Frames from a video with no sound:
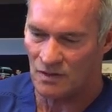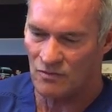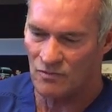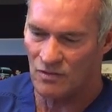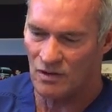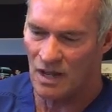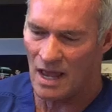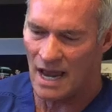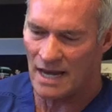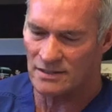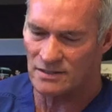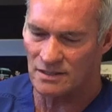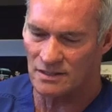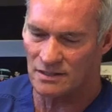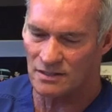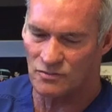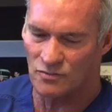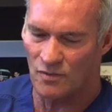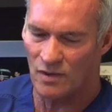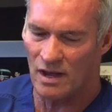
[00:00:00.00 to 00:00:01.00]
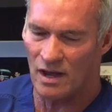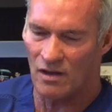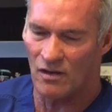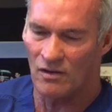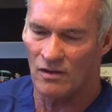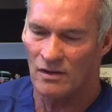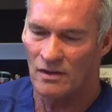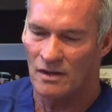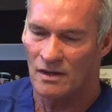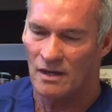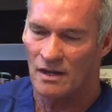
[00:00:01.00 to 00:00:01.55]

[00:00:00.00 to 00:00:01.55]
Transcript: relaxant as well.